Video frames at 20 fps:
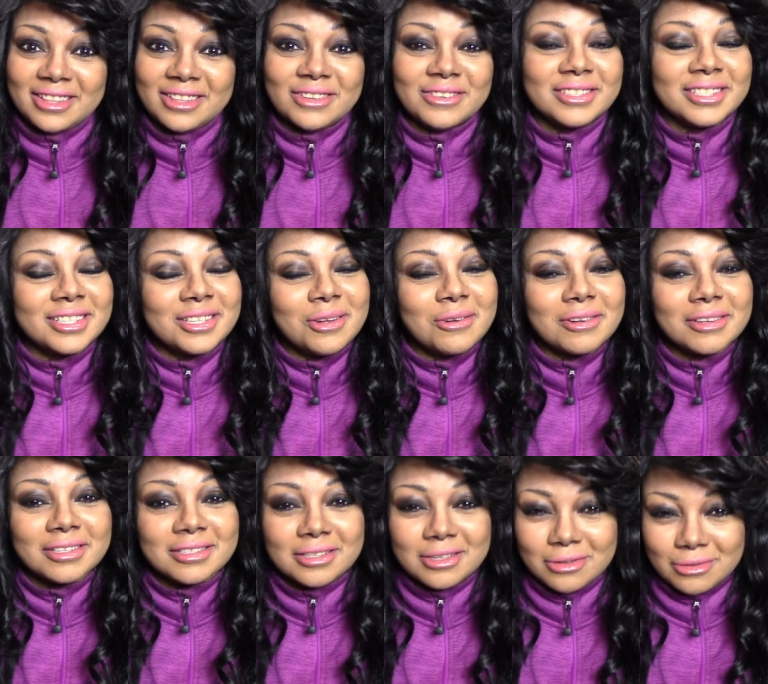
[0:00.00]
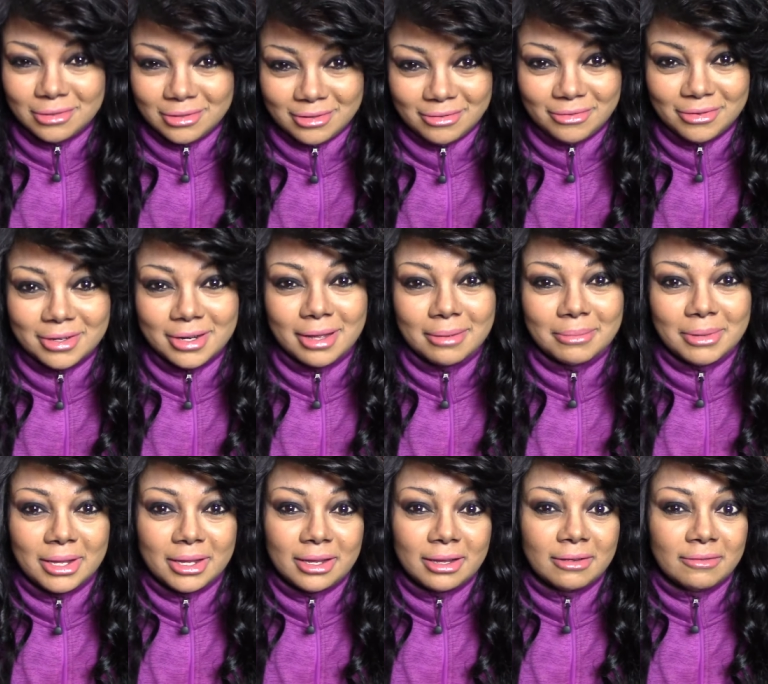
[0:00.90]
there is no excuse for not
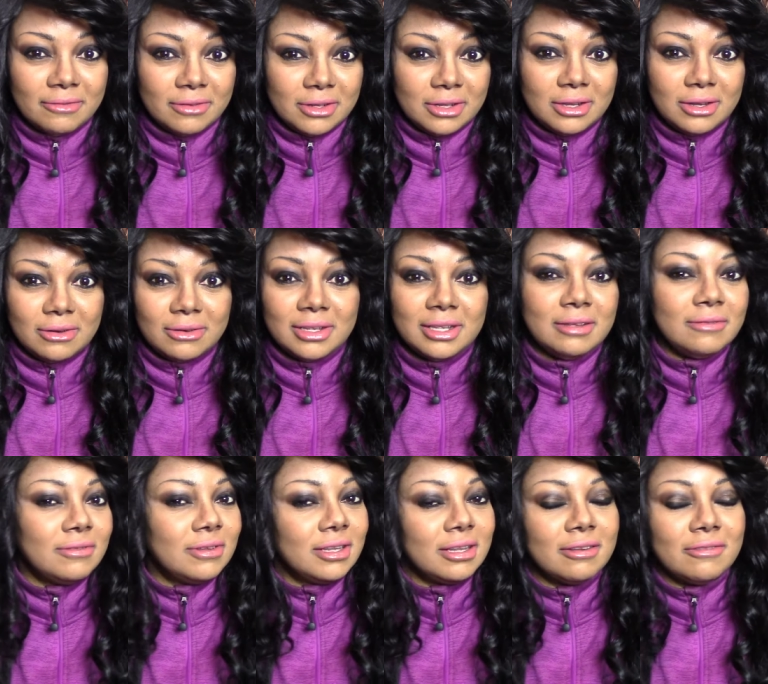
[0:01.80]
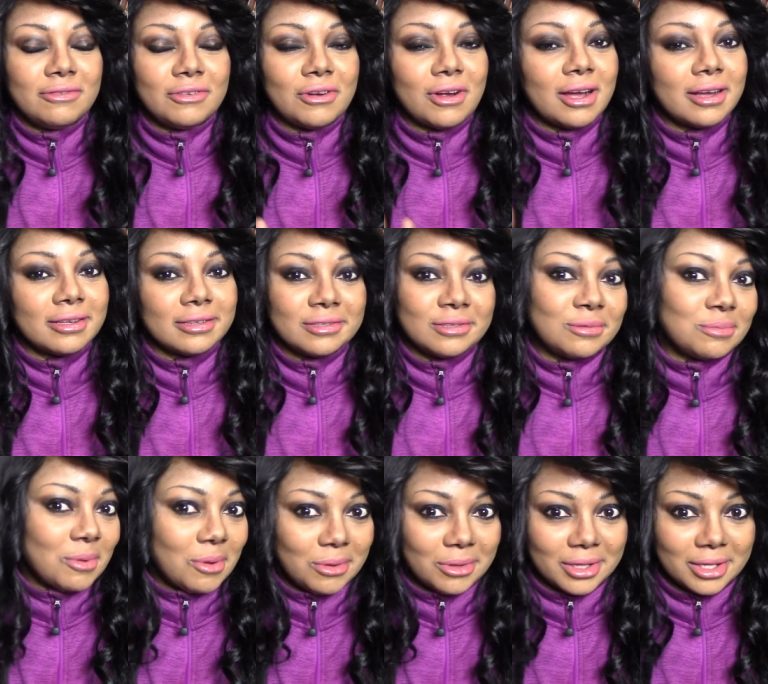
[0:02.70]
making a video, even if your eye is
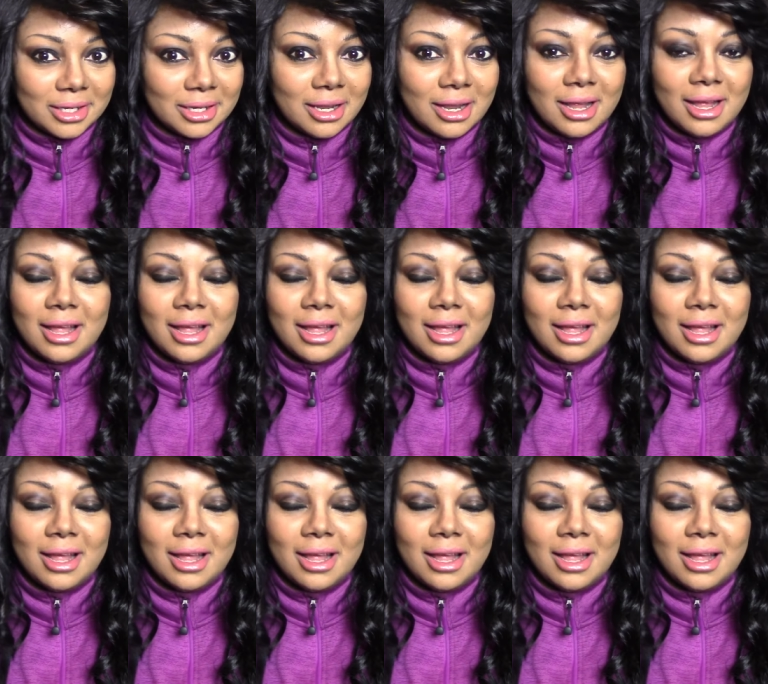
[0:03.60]
swollen,